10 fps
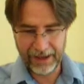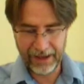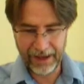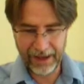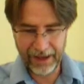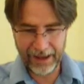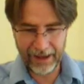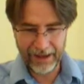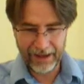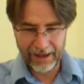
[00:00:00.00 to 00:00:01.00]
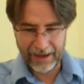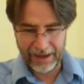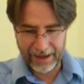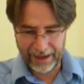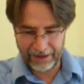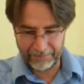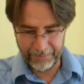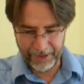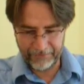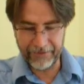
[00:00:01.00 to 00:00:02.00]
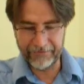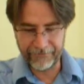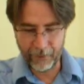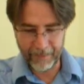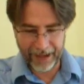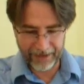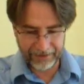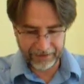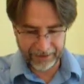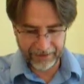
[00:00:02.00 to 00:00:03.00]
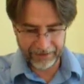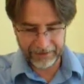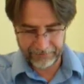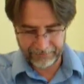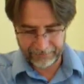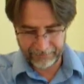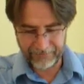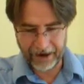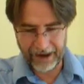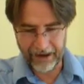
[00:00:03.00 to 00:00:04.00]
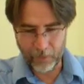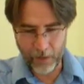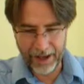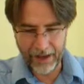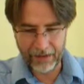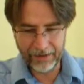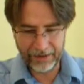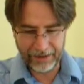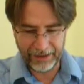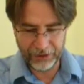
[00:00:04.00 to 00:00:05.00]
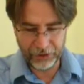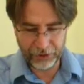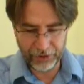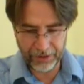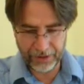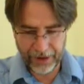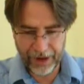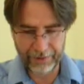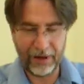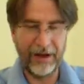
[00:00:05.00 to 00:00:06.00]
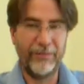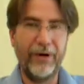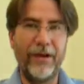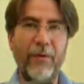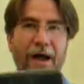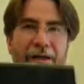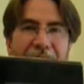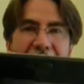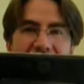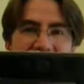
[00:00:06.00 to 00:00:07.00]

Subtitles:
But if you formatted the file well, it should operate pretty well, and that